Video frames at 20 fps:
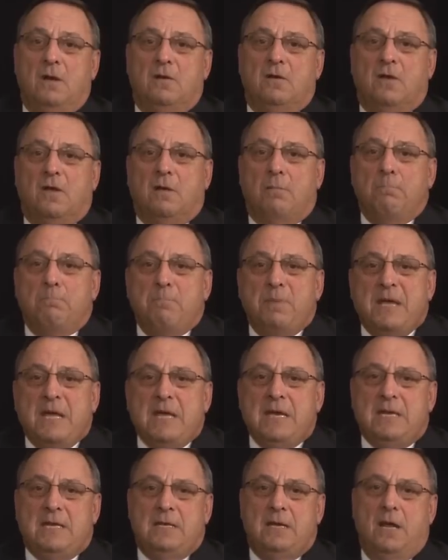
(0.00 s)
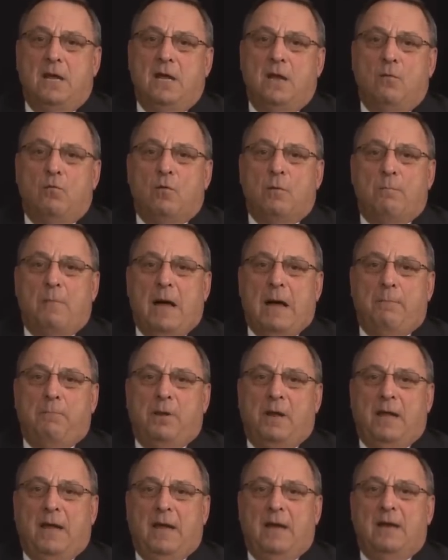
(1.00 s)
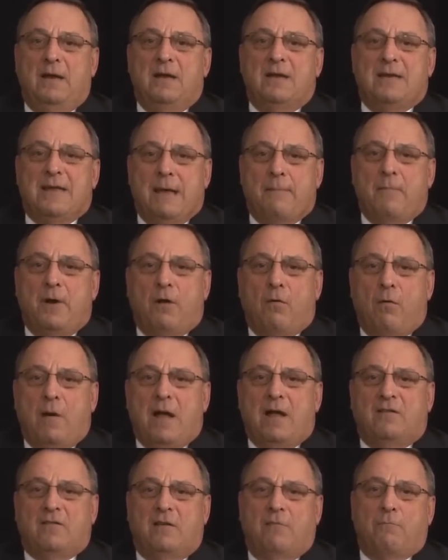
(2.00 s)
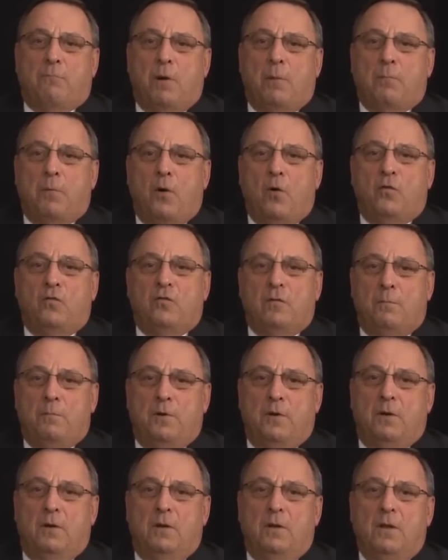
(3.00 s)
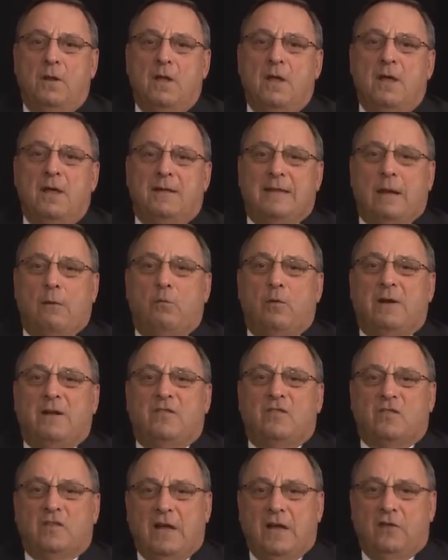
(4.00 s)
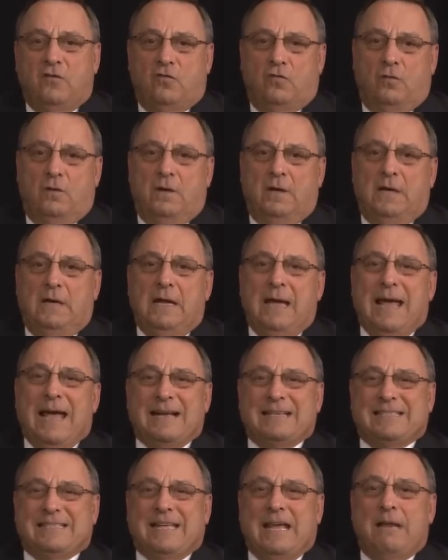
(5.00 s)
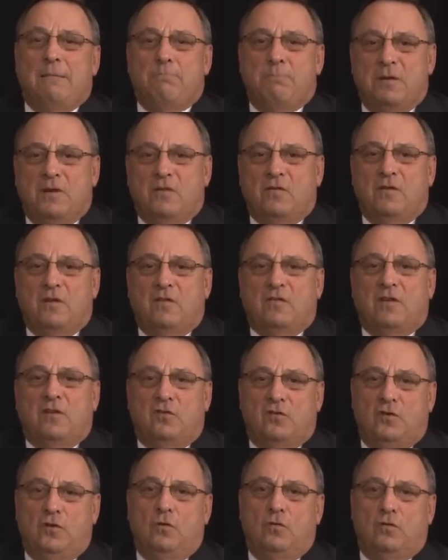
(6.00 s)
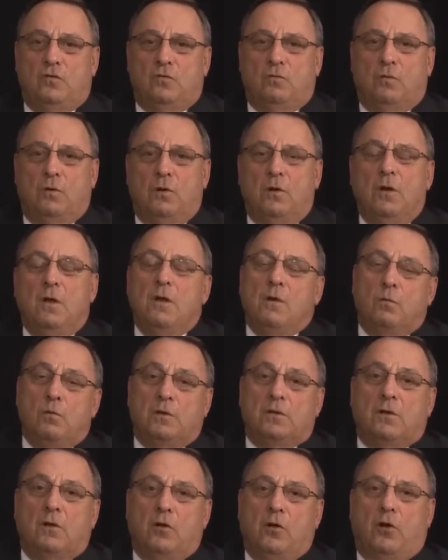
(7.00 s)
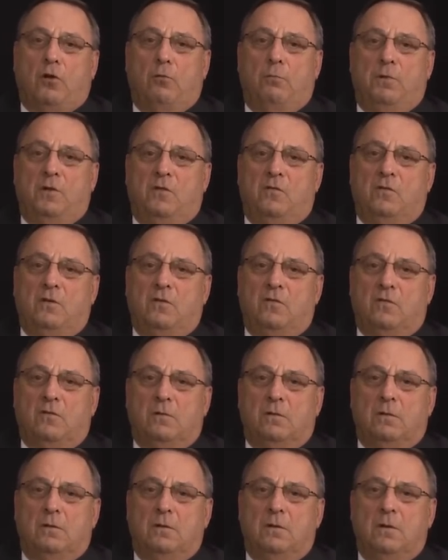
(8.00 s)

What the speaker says: To compete with my plan, Democrats have proposed a bill that would essentially extend business as usual with the liquor business.